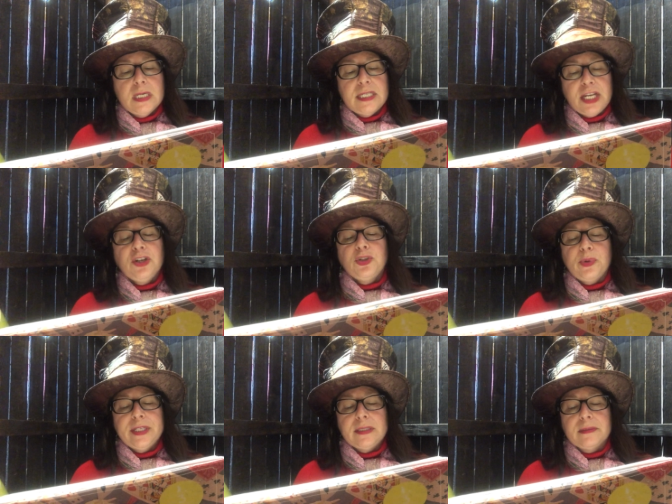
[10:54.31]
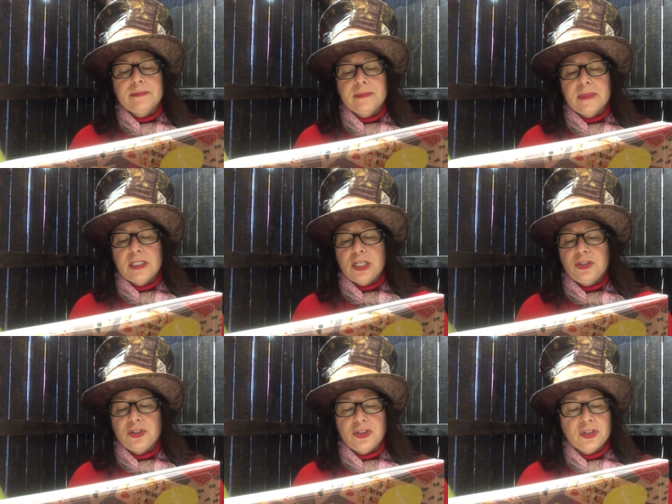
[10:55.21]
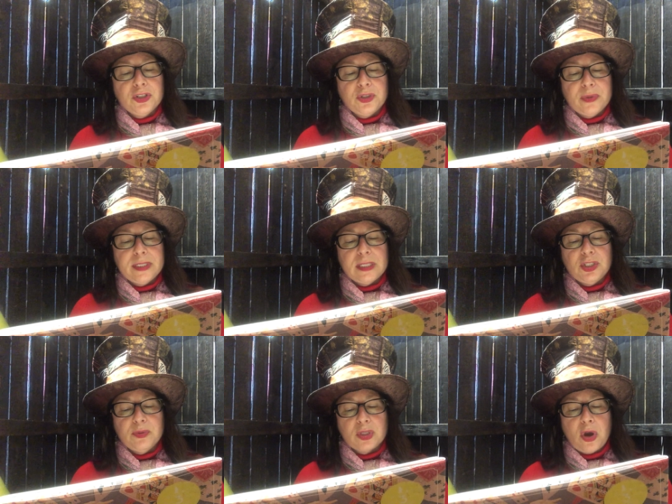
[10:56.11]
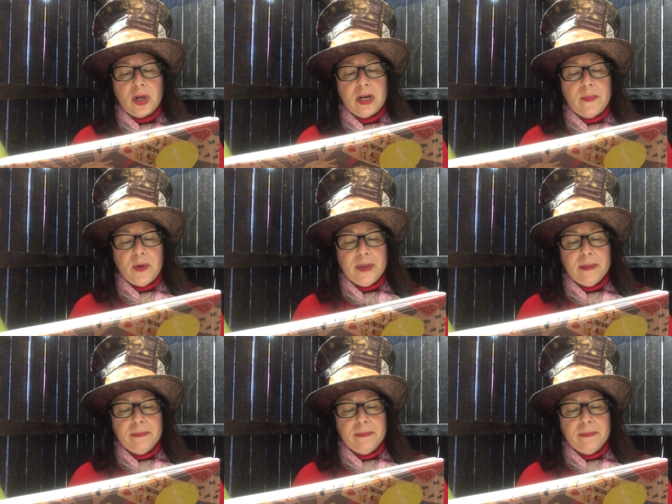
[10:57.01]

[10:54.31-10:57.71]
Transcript: Take your choice. The duchess took her choice, and she was gone in a moment.